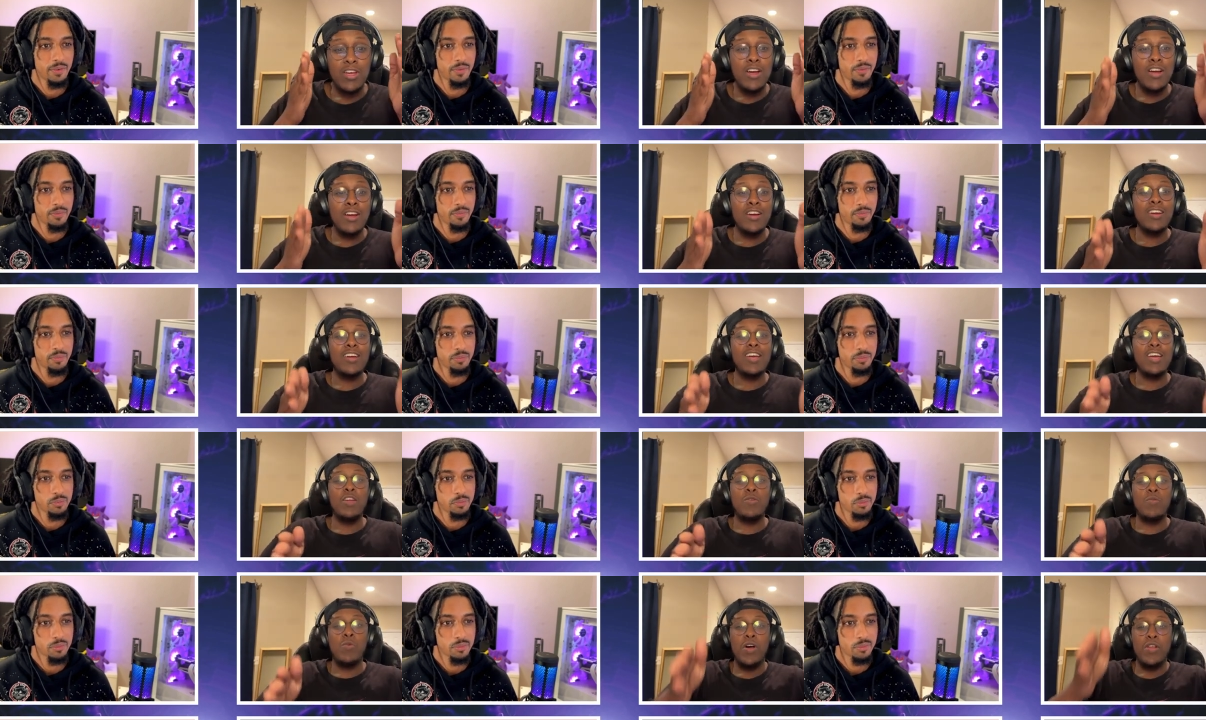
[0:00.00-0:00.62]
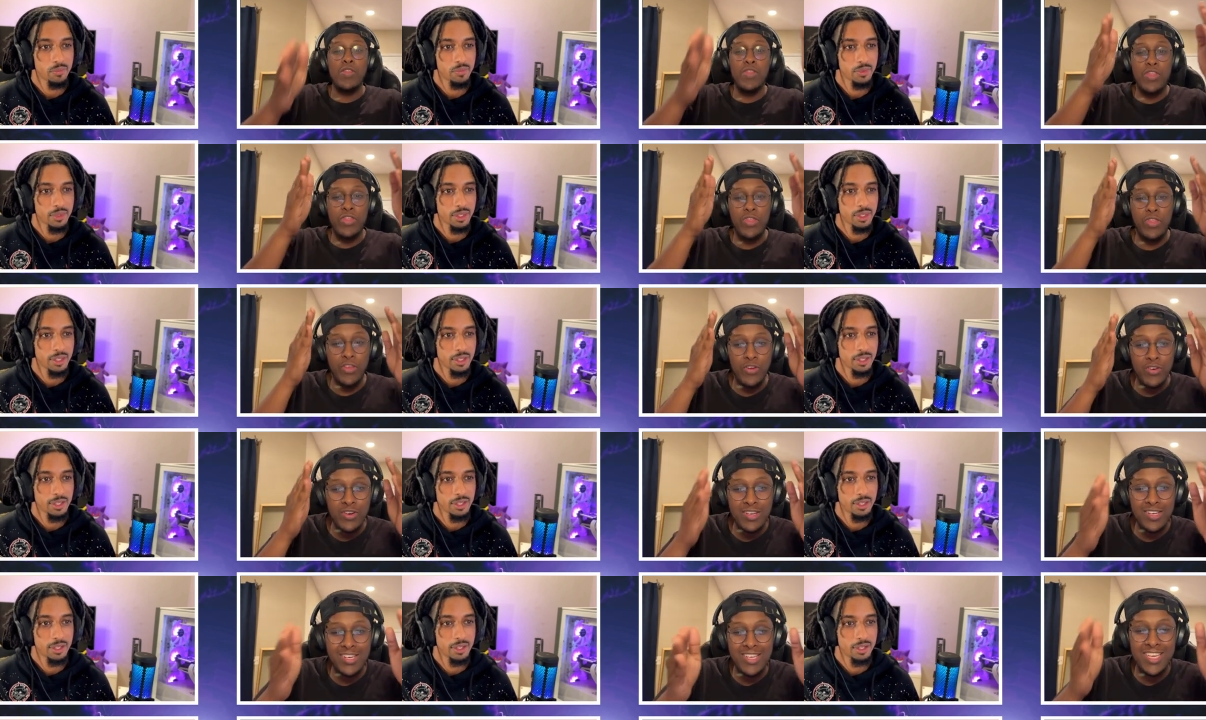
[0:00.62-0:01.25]
Speaker 1: was there and won
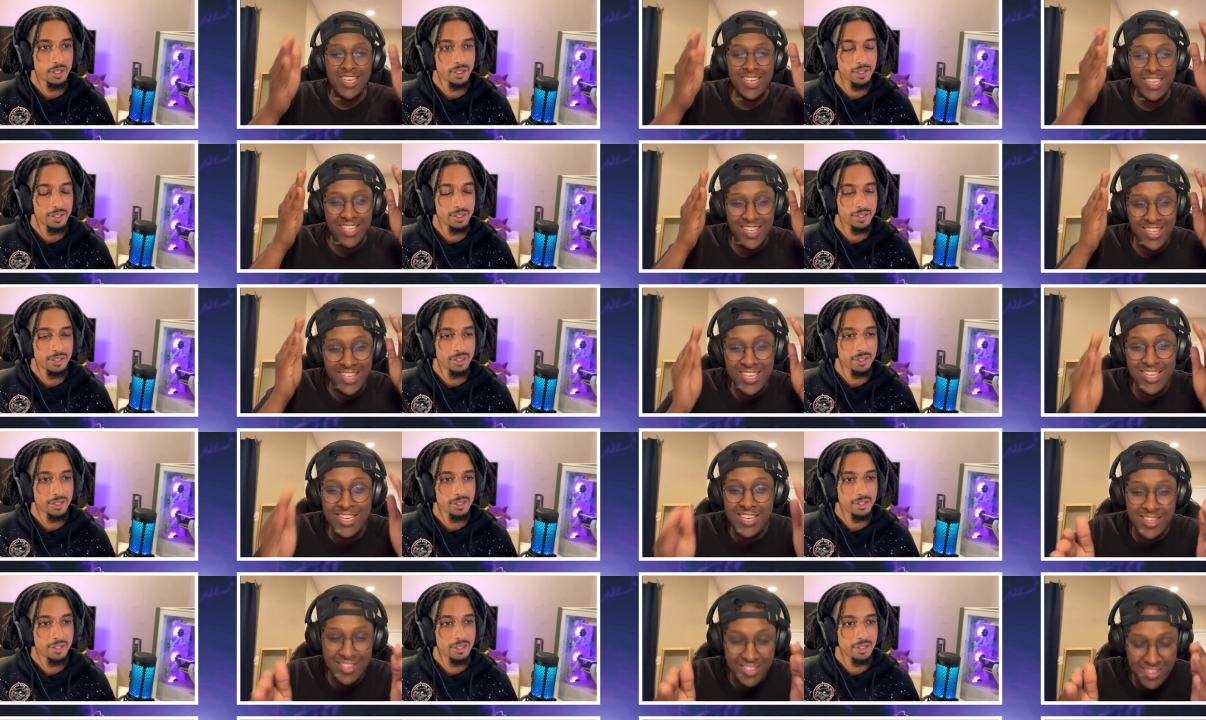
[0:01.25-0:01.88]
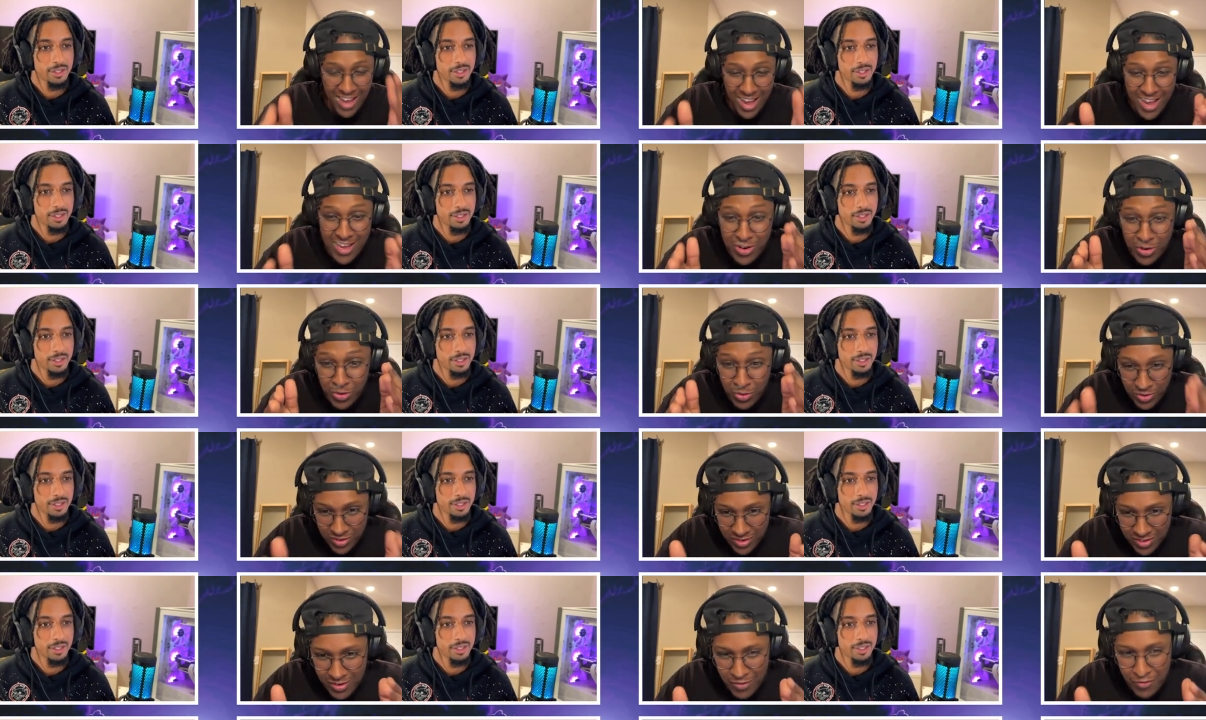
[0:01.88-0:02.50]
thirteen league
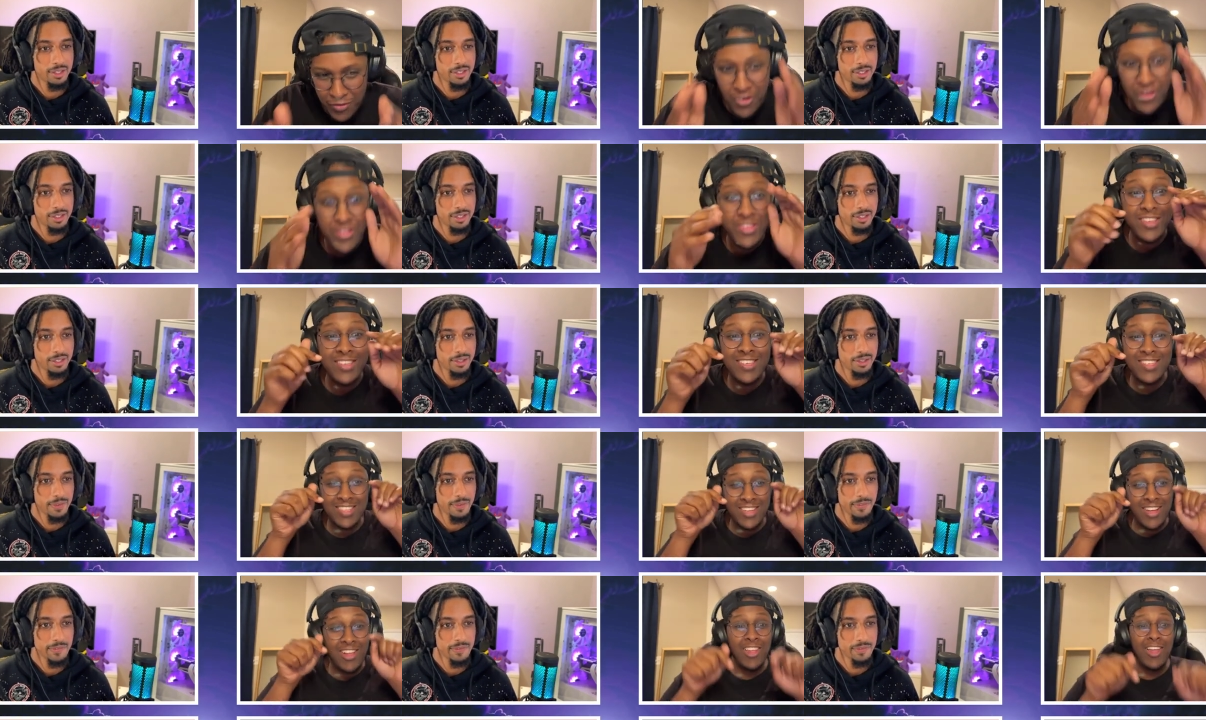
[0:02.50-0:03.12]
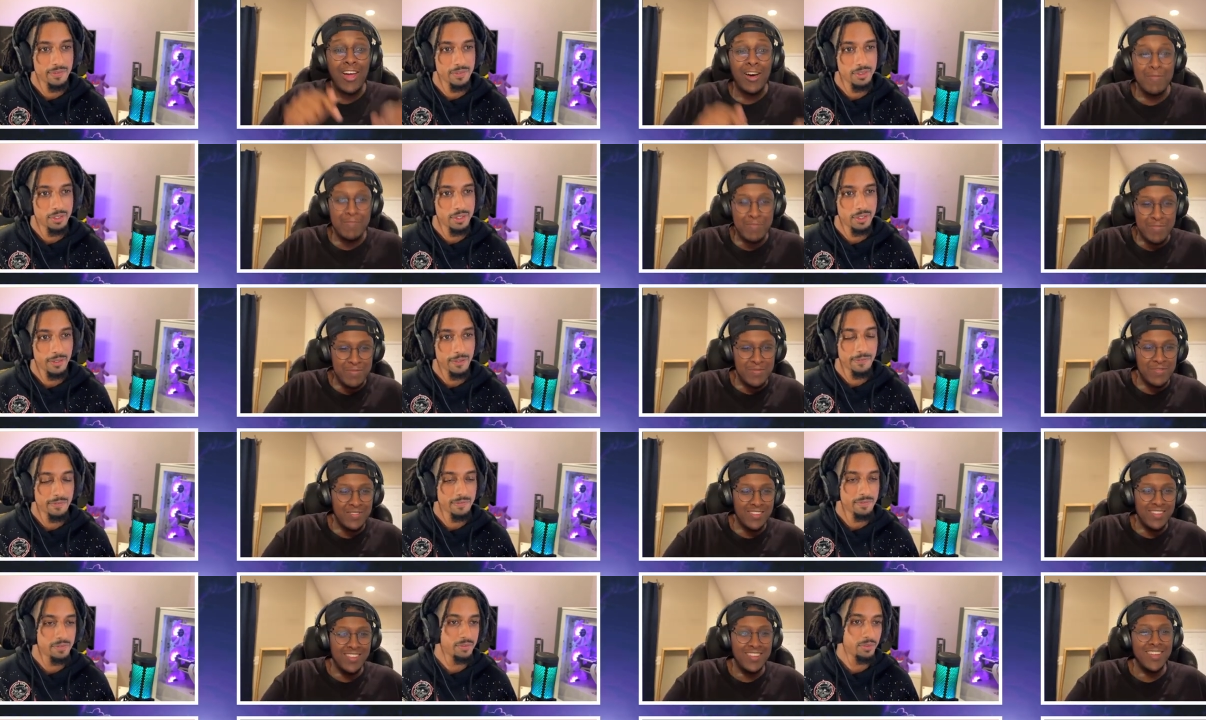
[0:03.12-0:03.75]
titles for this
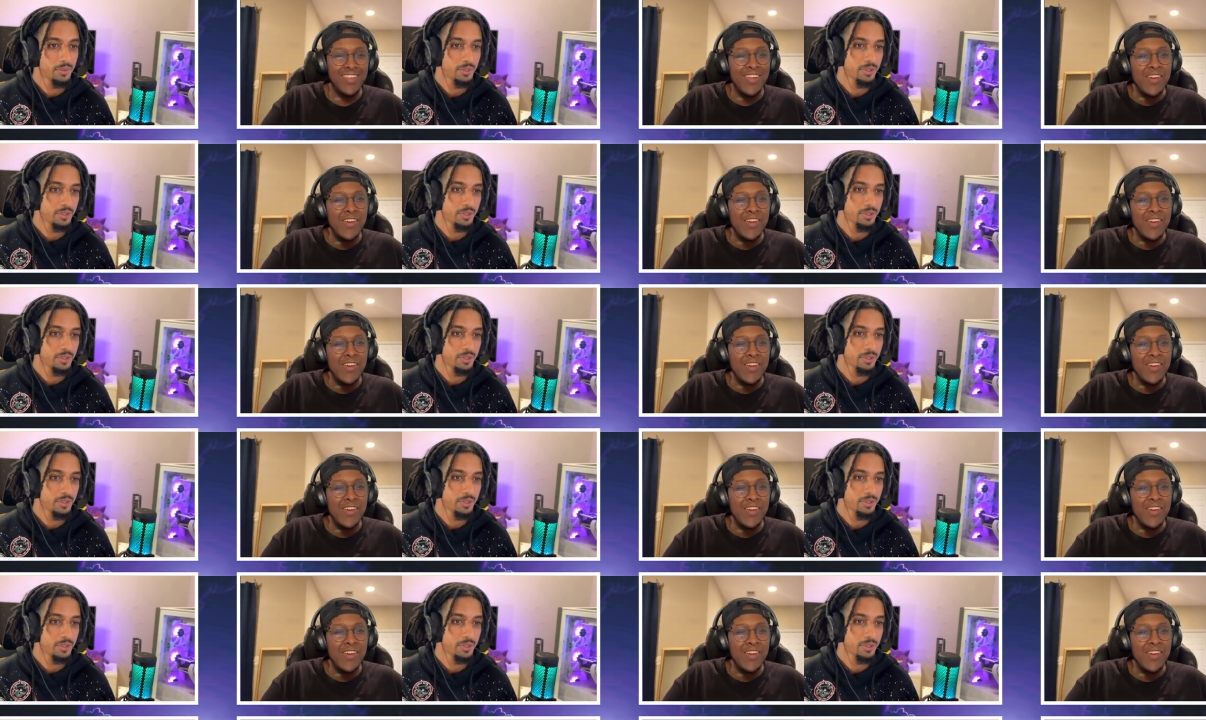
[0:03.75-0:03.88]
club.